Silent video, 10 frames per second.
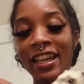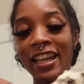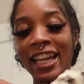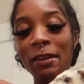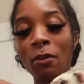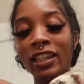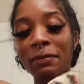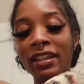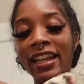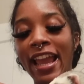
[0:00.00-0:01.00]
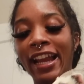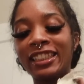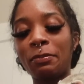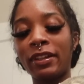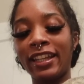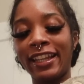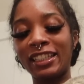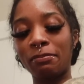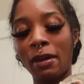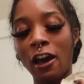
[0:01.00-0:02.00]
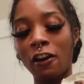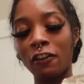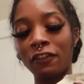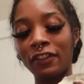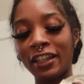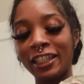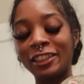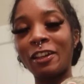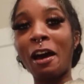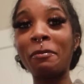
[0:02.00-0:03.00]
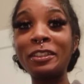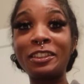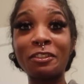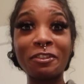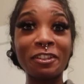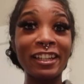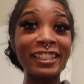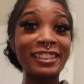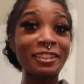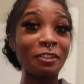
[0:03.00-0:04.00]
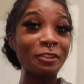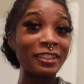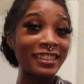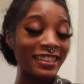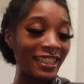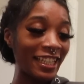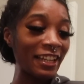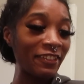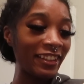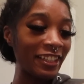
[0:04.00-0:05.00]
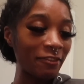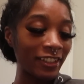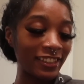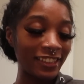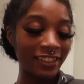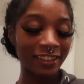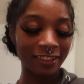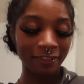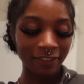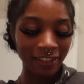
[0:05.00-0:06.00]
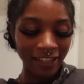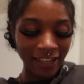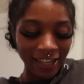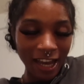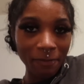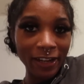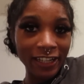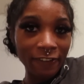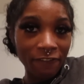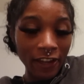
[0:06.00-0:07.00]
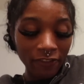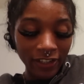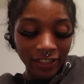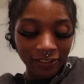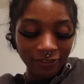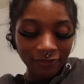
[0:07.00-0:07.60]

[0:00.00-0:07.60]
he won't let me like actually put it in his mouth. So I'm gonna show y'all. It's so scary look. Watch this. Commander Farron.